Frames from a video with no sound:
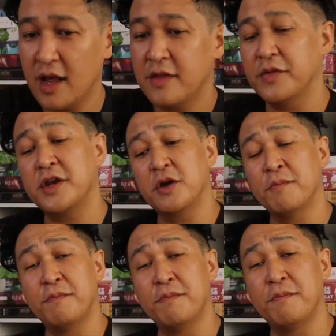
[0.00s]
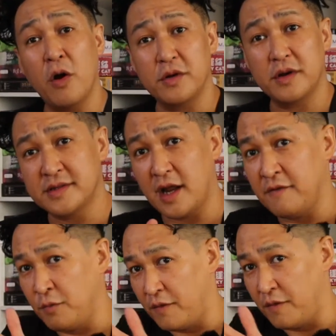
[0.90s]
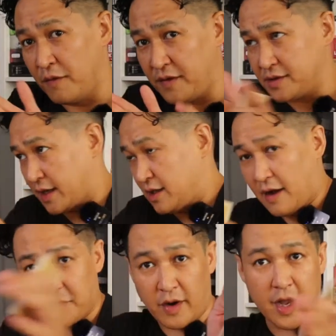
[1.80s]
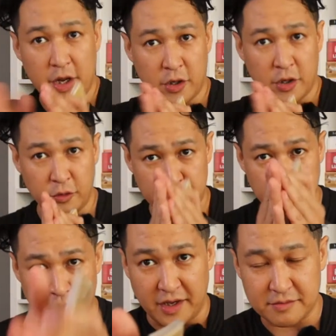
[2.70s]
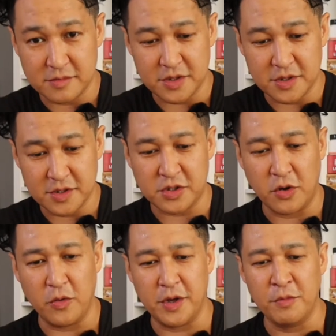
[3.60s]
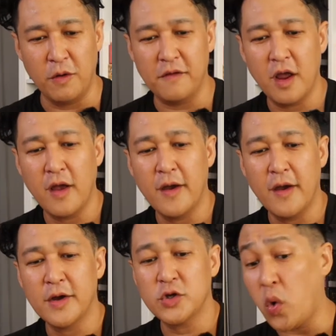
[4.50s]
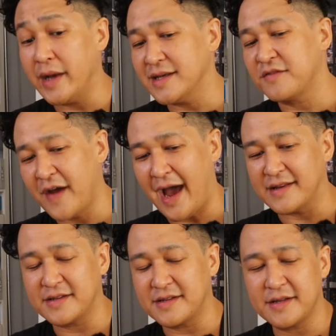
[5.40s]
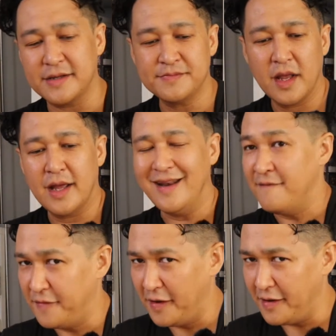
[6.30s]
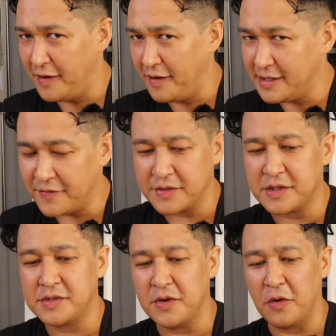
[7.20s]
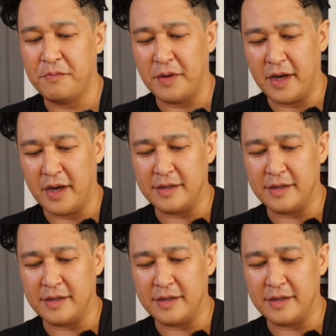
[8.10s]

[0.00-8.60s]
well, then your boat, instead of moving like left or right, it goes straight. So you move twice as fast. Very difficult to do, but